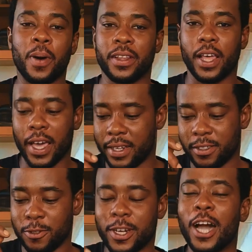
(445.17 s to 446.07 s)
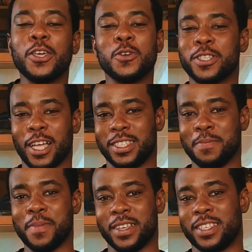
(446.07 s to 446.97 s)
and you can use that
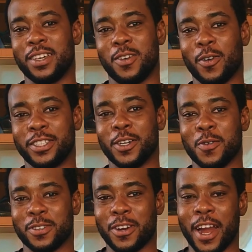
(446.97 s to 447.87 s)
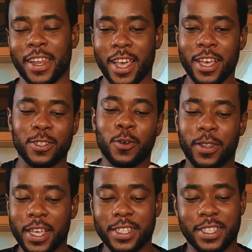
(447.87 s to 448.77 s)
in mixing cocktails, all right? So
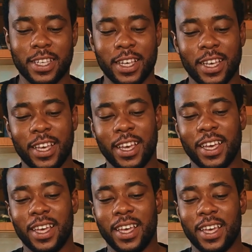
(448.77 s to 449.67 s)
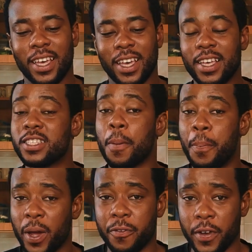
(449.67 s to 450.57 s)
this is the
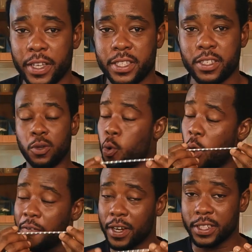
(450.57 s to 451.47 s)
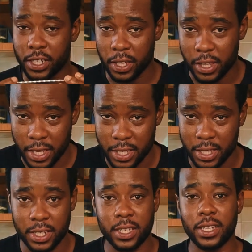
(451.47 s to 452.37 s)
perfect. Whoever did this
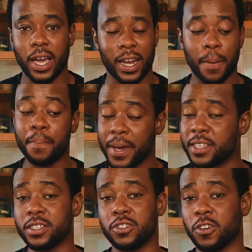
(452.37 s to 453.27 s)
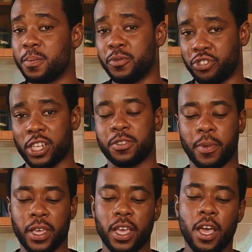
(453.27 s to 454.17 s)
did an amazing job, trust
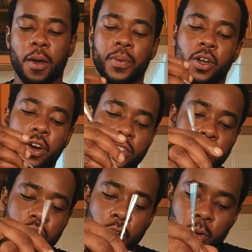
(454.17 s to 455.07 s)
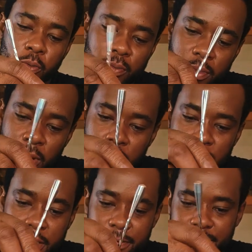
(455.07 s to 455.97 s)
me, because yo,
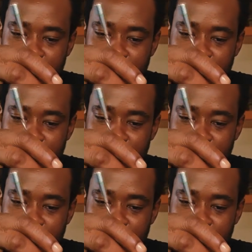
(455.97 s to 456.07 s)
look,